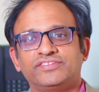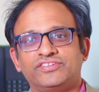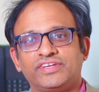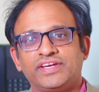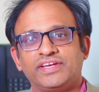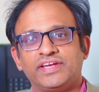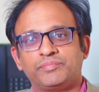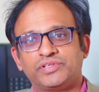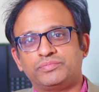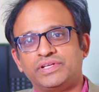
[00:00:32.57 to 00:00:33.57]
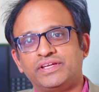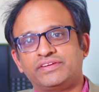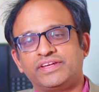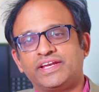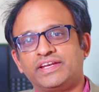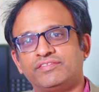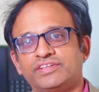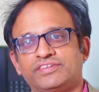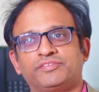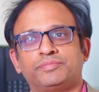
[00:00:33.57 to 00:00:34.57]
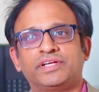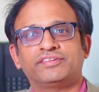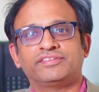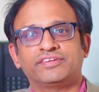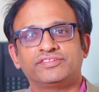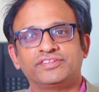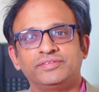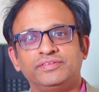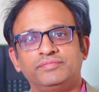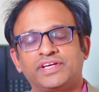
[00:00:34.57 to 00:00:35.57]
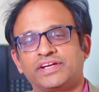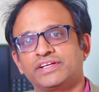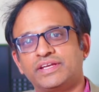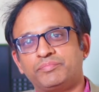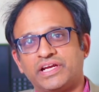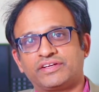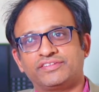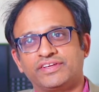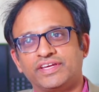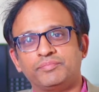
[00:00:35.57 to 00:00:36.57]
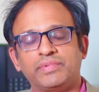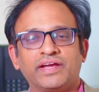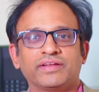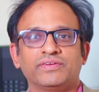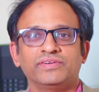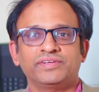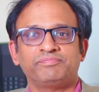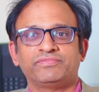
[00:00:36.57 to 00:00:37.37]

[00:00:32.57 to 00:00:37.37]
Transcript: GI hepatobiliary and liver transplant surgeon currently practicing in Bangalore.